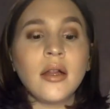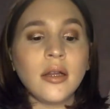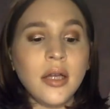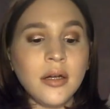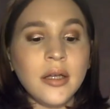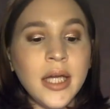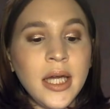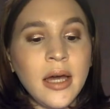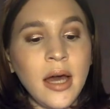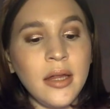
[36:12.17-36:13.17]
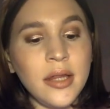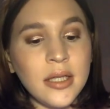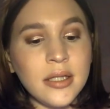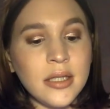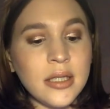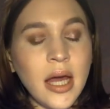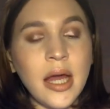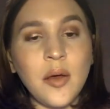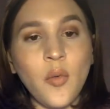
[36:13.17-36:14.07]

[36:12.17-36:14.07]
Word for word: Literally, this is like